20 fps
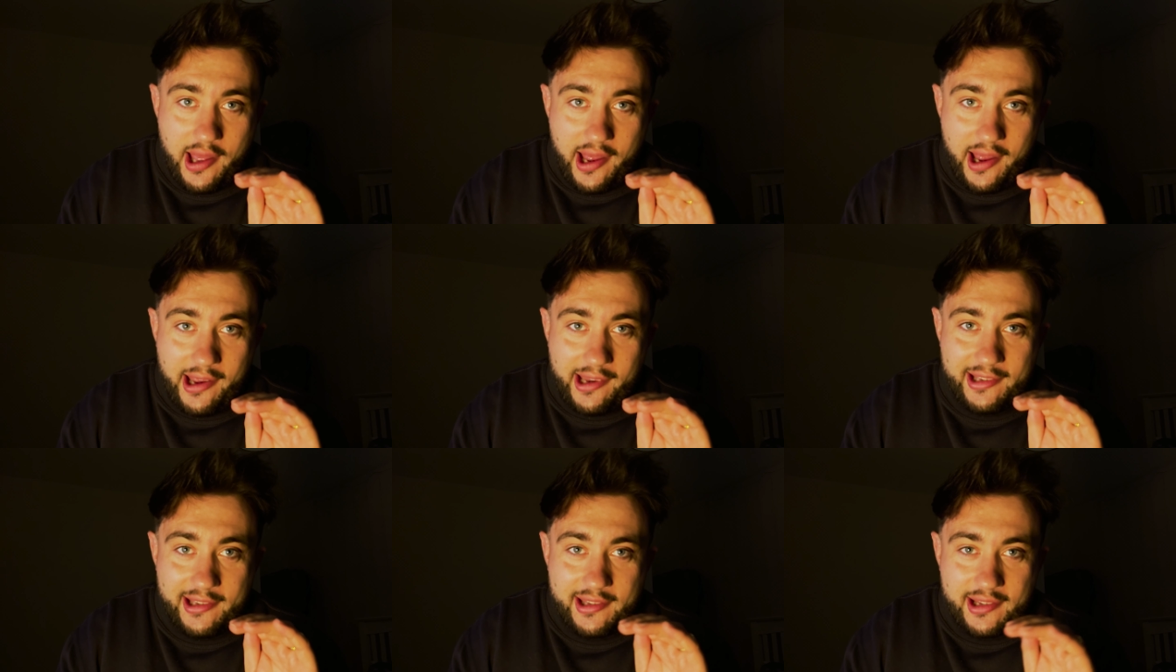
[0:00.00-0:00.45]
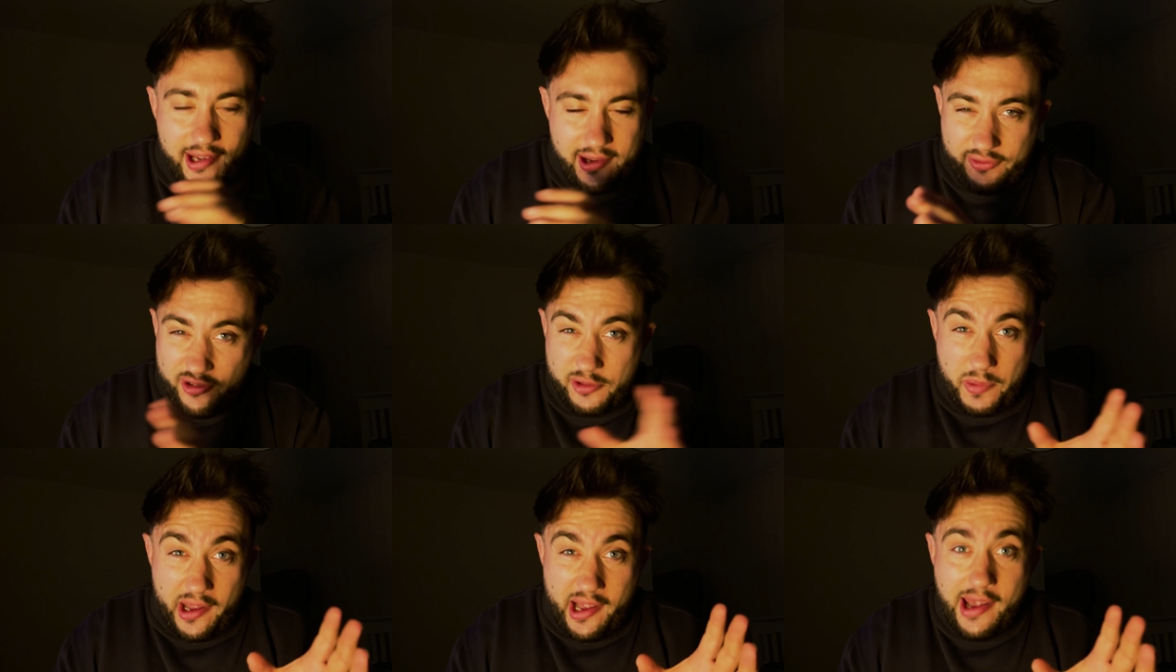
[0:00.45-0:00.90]
And
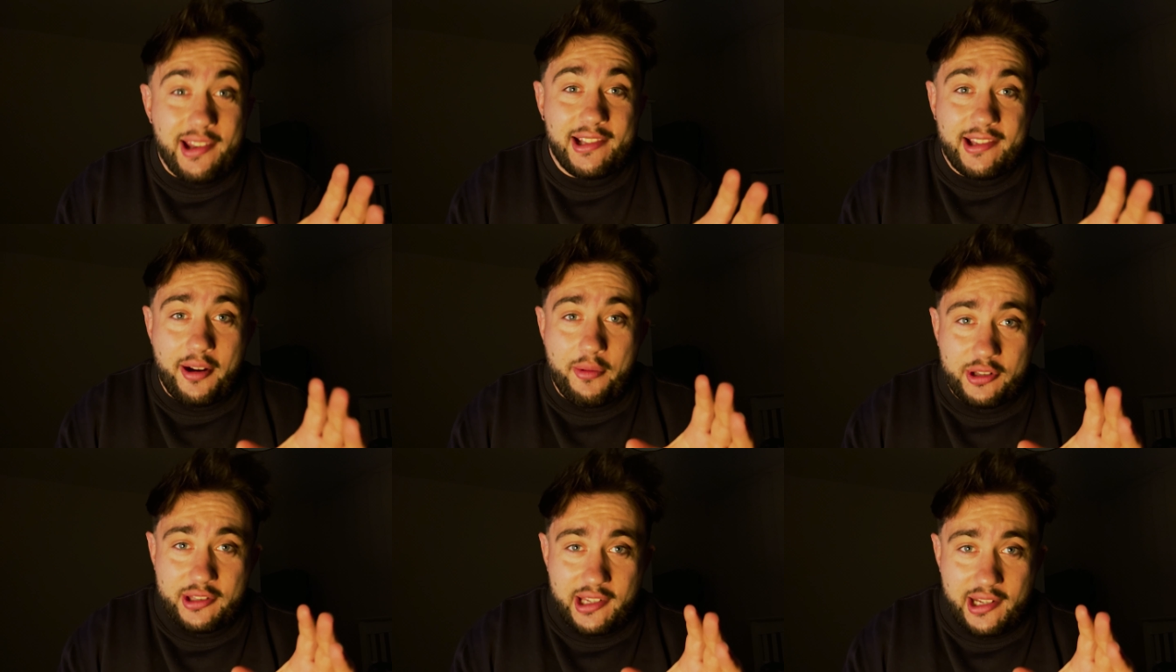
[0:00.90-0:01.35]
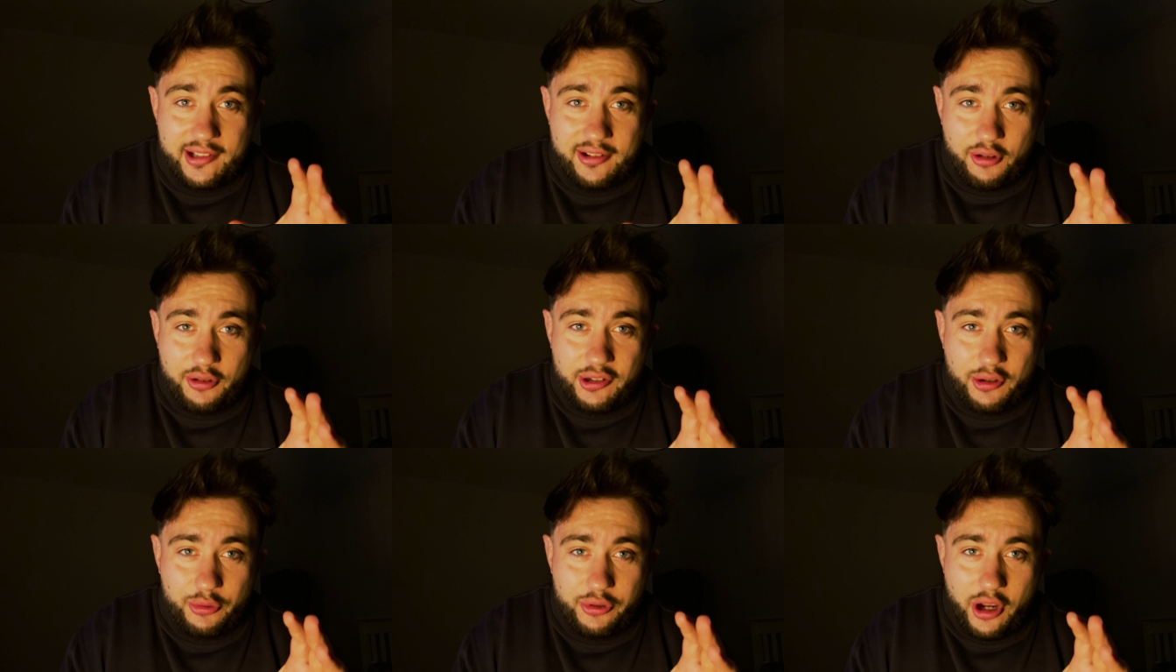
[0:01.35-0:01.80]
if you spend any time on
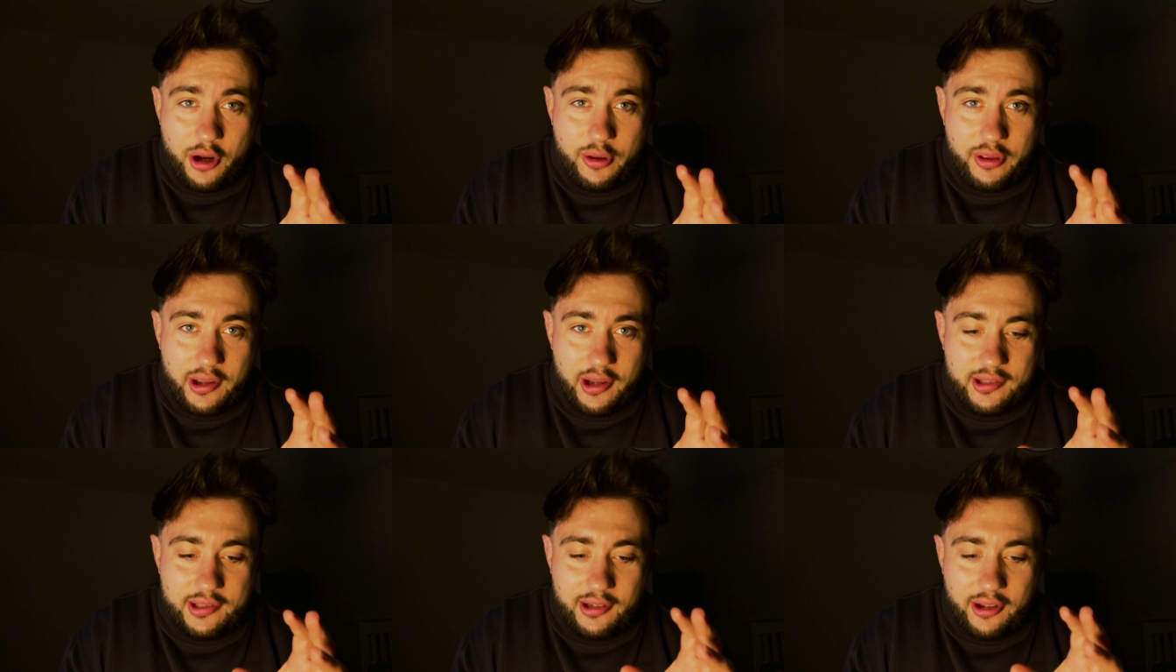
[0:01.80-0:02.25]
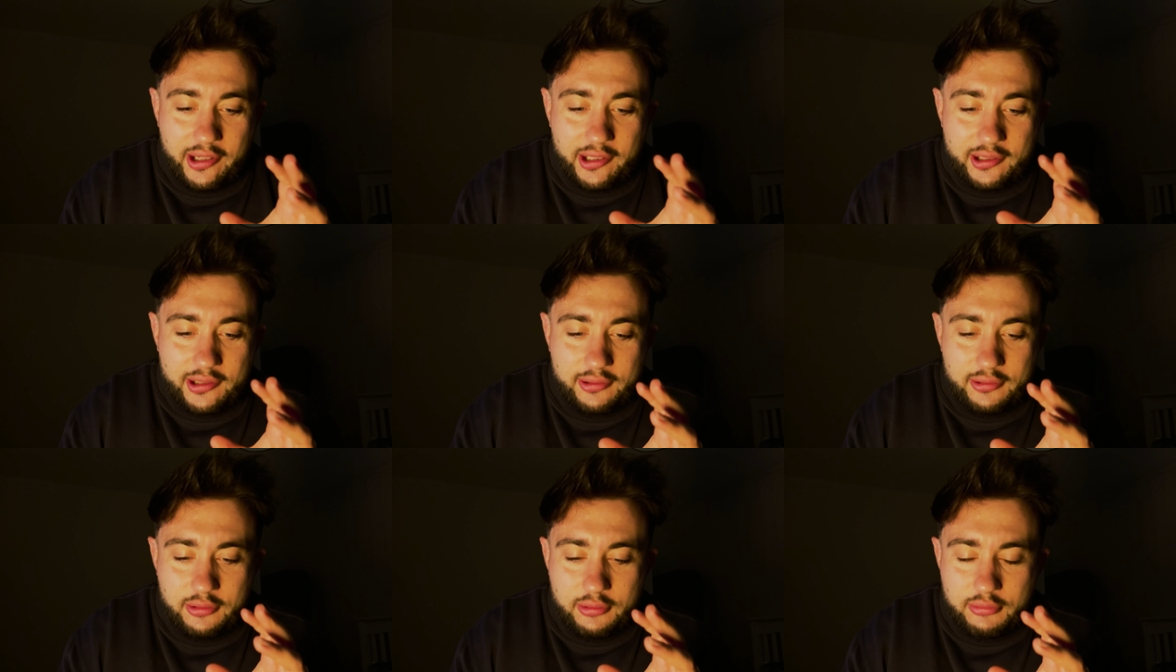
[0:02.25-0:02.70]
TikTok, you'll know there's
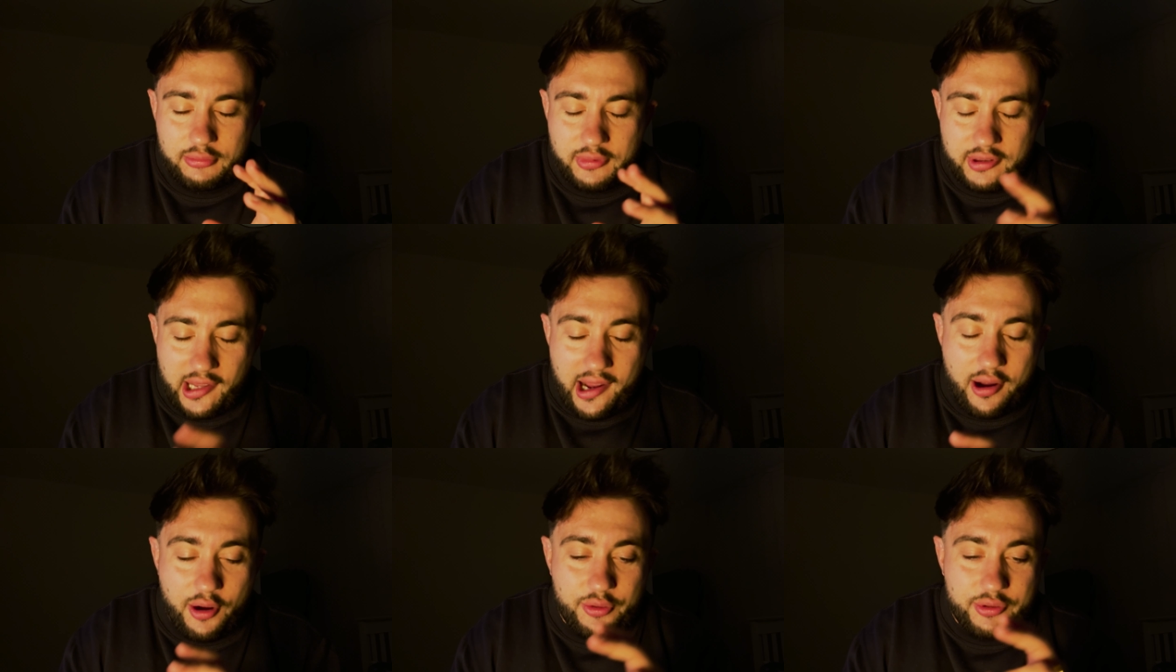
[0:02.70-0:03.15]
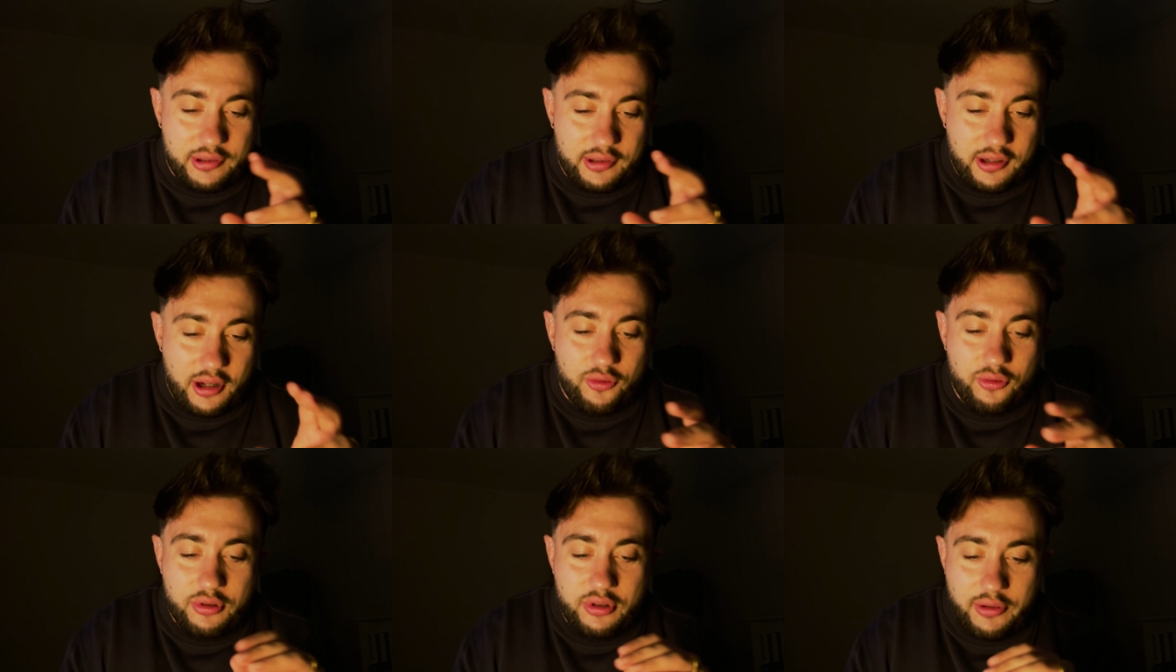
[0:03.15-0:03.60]
like
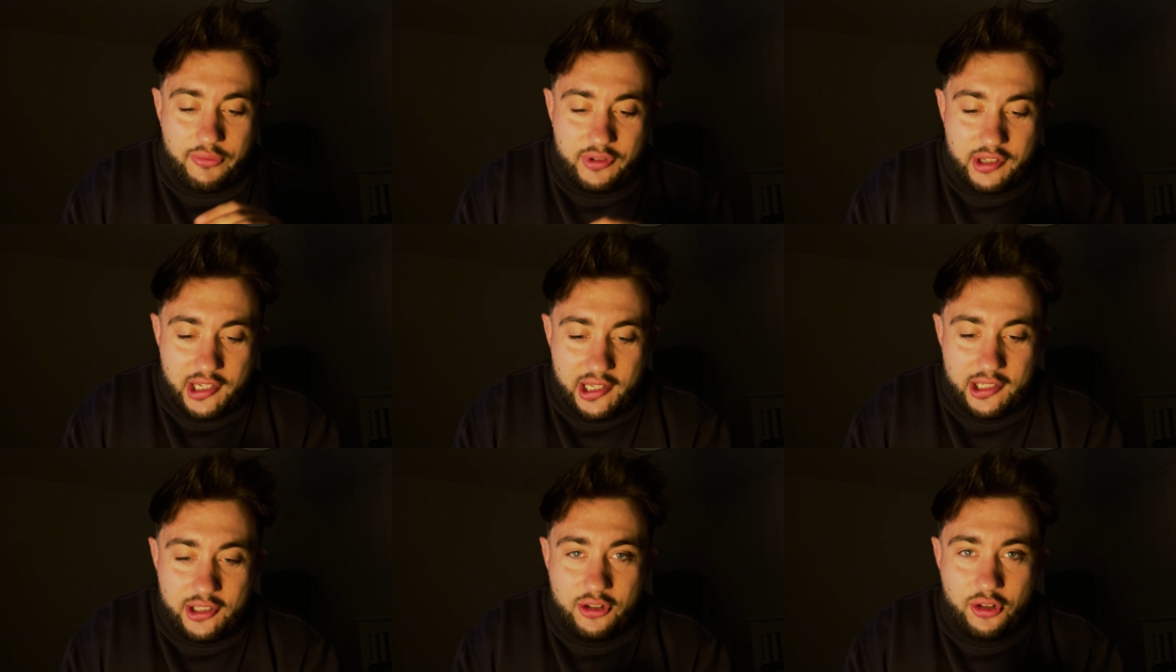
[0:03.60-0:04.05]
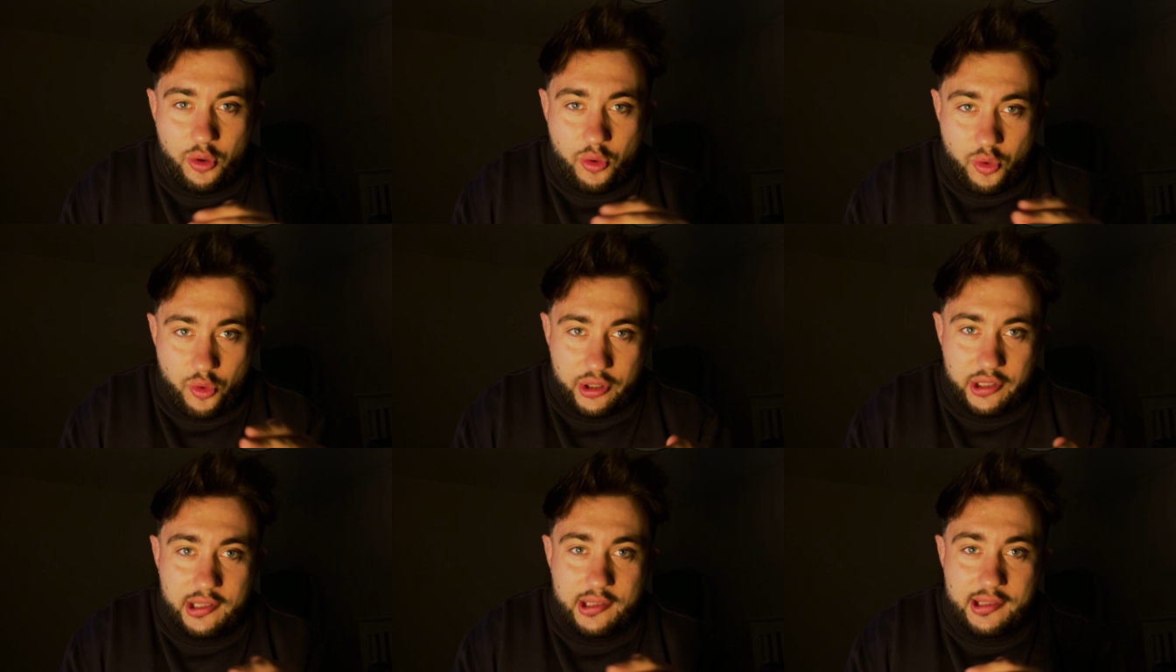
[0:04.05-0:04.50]
thousands, hundreds of niche
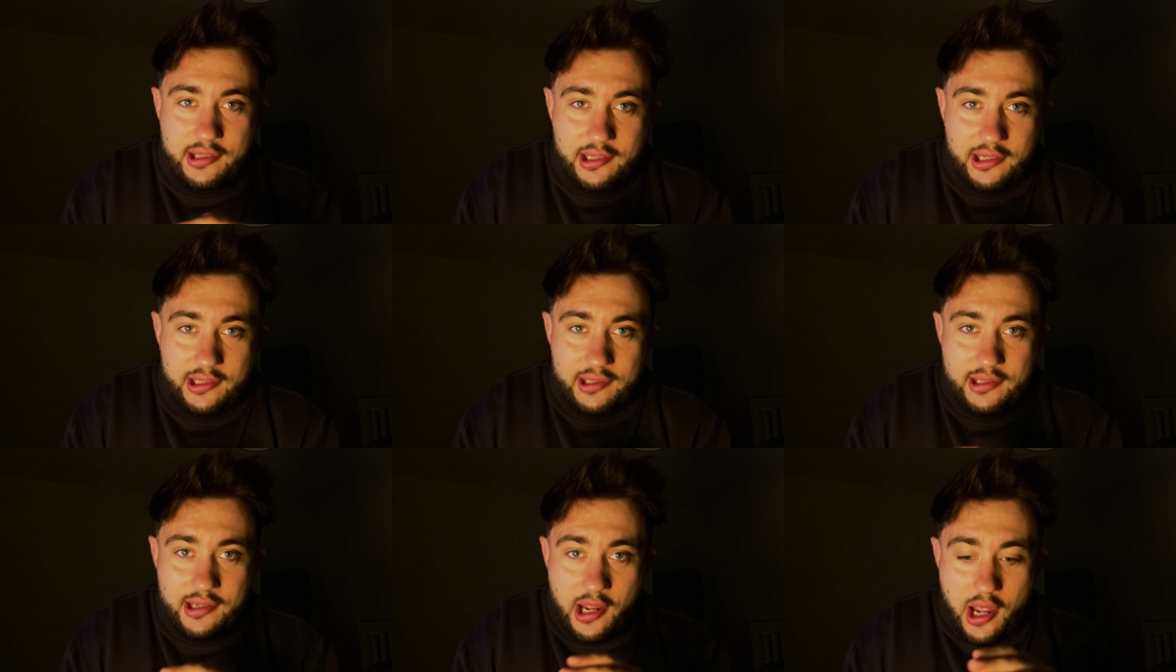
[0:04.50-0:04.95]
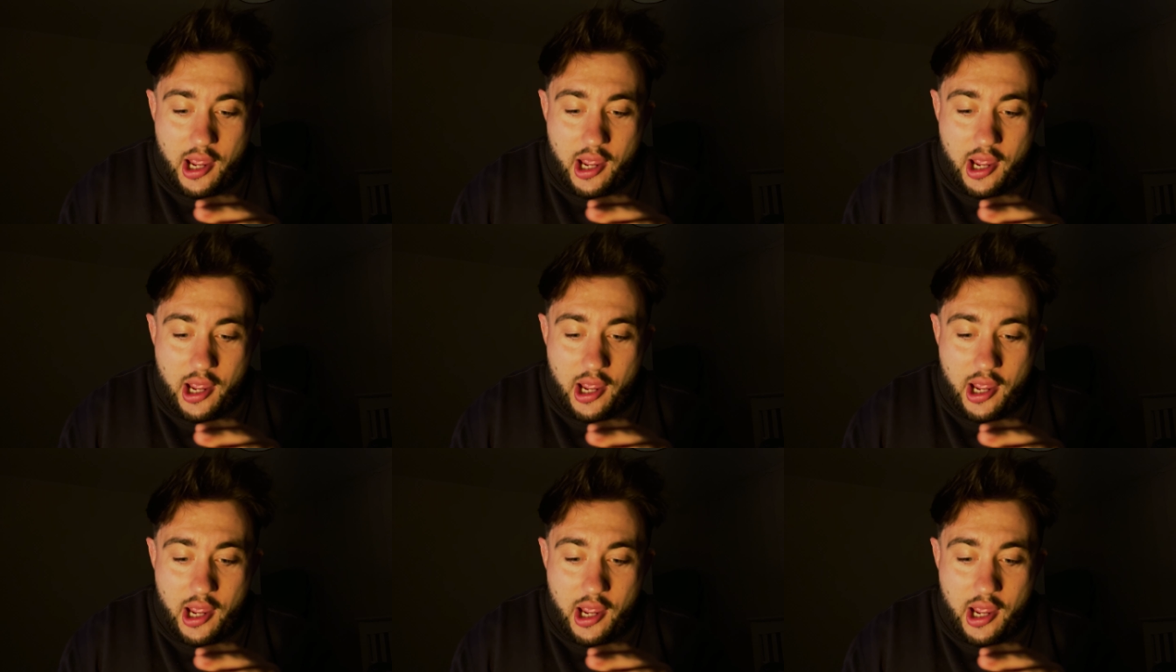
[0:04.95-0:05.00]
audiences